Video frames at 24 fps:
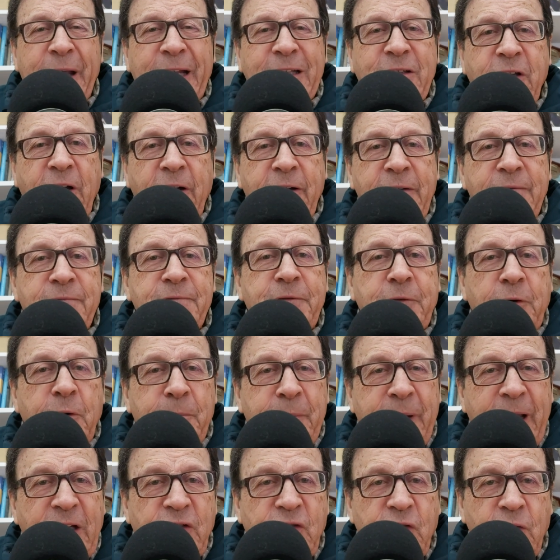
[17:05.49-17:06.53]
better
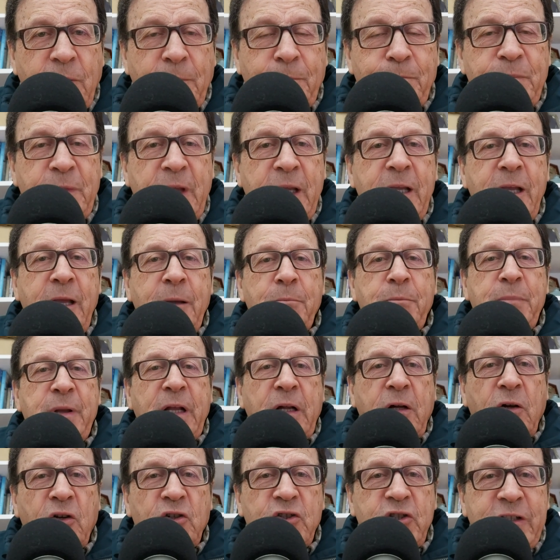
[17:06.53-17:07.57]
information
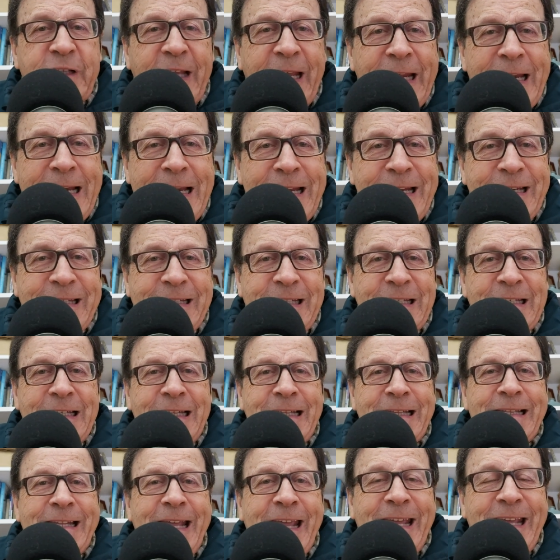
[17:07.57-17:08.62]
because they
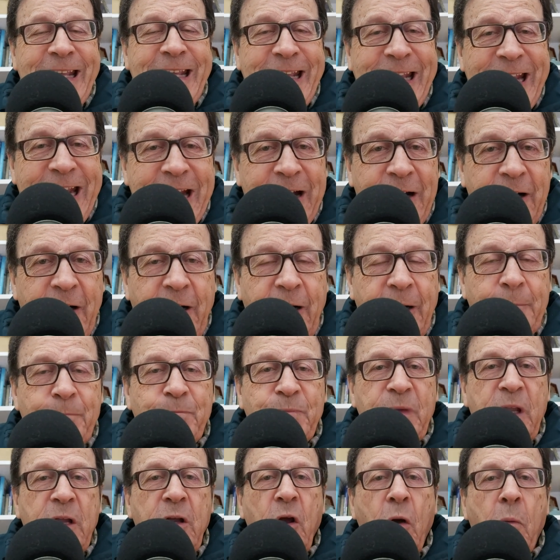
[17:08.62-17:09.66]
listen, they hear
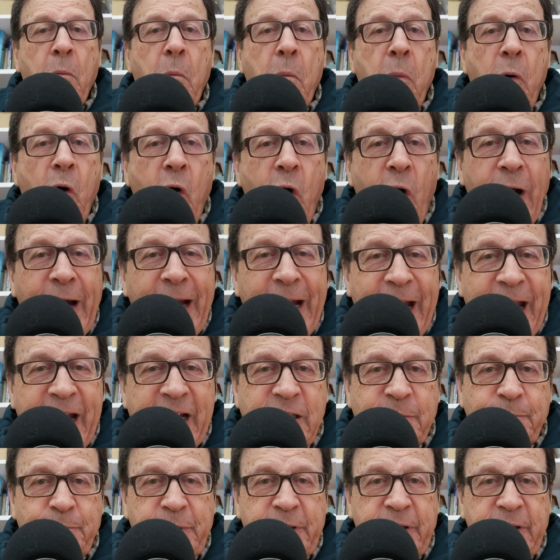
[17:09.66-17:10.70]
more
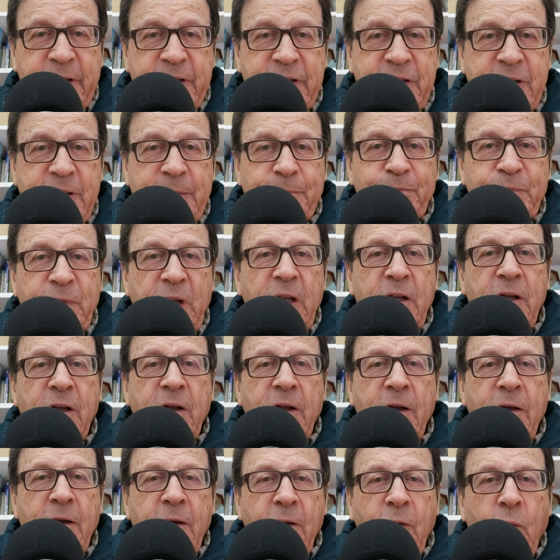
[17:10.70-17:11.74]
experts
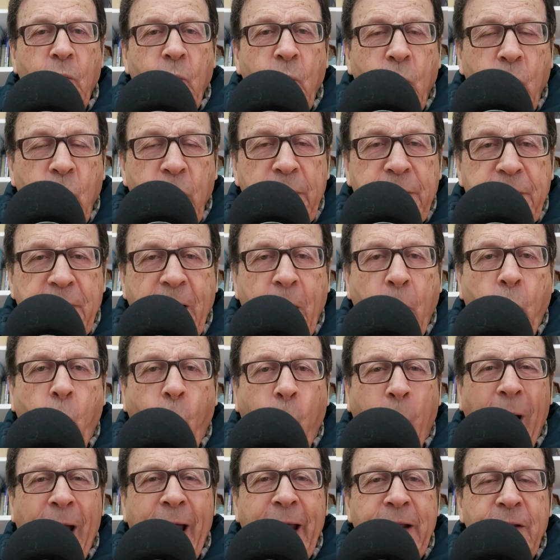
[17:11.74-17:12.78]
with a
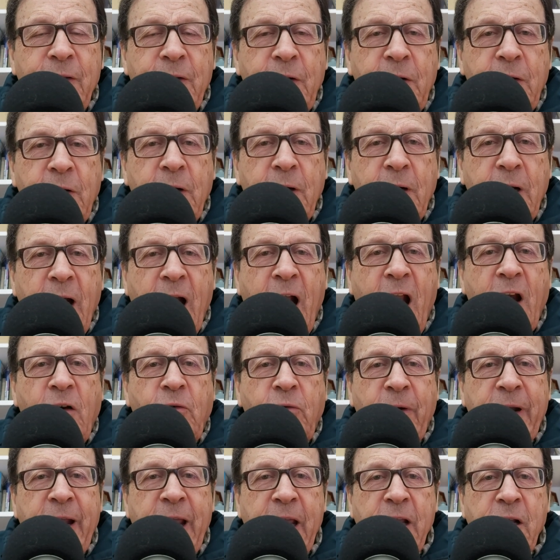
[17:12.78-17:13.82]
wider
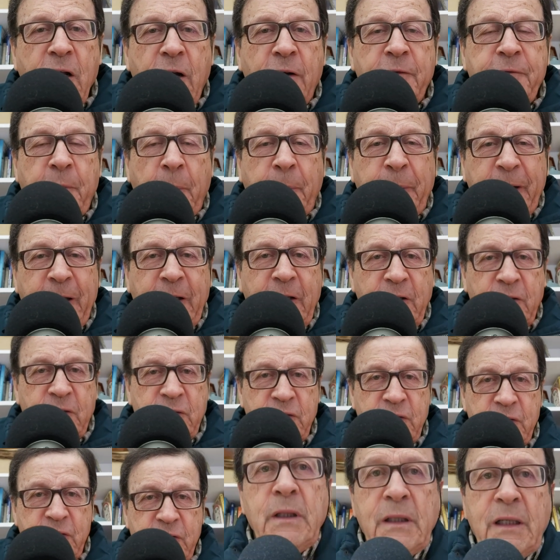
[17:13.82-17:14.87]
array of
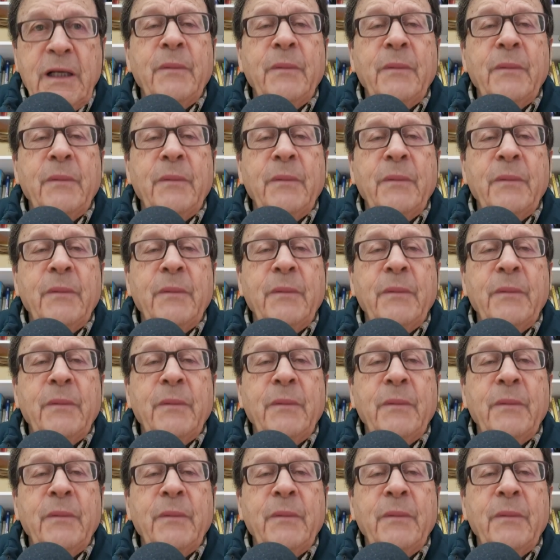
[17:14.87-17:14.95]
opinions.